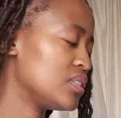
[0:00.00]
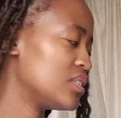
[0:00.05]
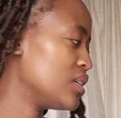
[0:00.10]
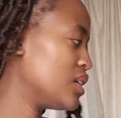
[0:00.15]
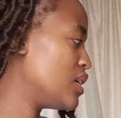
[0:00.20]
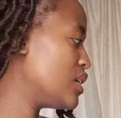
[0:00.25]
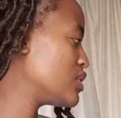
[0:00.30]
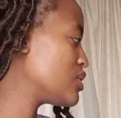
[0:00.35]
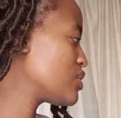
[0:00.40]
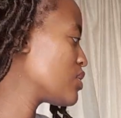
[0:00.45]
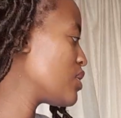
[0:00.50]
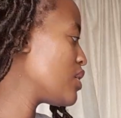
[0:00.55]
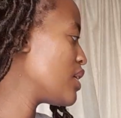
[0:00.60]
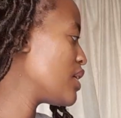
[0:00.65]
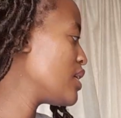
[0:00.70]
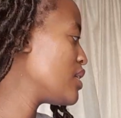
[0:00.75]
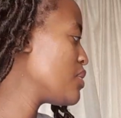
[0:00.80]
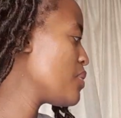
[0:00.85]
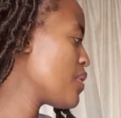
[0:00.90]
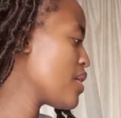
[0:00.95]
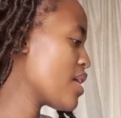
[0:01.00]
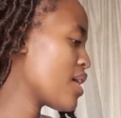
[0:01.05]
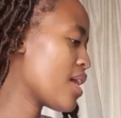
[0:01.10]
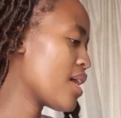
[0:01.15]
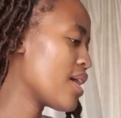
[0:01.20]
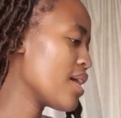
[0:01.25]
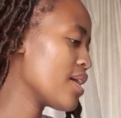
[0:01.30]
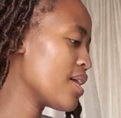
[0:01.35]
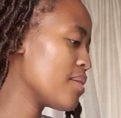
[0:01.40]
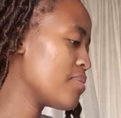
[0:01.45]
yeah, so anyway,
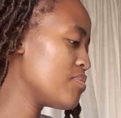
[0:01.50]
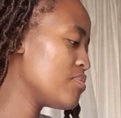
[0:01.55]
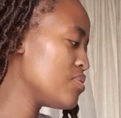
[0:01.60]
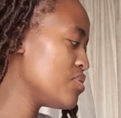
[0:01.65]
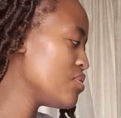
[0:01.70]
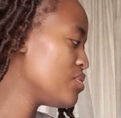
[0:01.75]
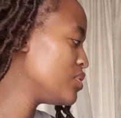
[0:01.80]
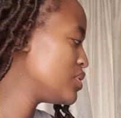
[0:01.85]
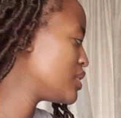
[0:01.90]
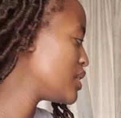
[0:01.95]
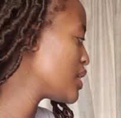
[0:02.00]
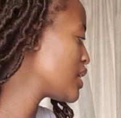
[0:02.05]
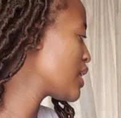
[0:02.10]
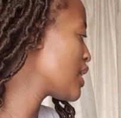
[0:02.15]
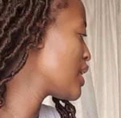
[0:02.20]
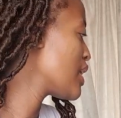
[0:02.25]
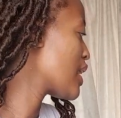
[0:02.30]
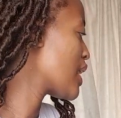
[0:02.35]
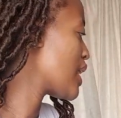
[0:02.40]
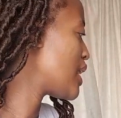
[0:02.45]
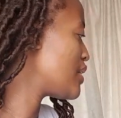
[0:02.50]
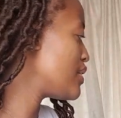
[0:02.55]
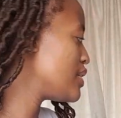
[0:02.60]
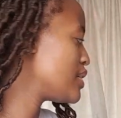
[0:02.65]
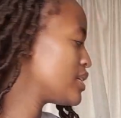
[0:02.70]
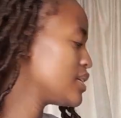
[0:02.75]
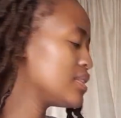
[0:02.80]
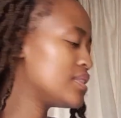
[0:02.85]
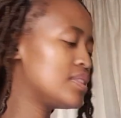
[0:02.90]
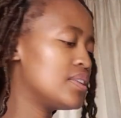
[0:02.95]
I am using
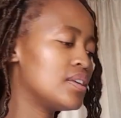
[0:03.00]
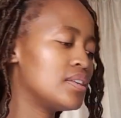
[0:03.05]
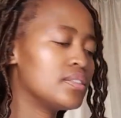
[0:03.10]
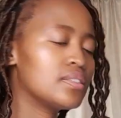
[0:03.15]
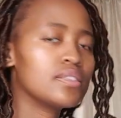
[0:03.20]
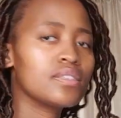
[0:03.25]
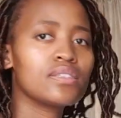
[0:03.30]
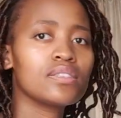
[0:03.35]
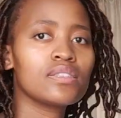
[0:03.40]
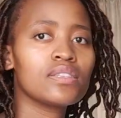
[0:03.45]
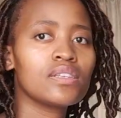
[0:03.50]
currently this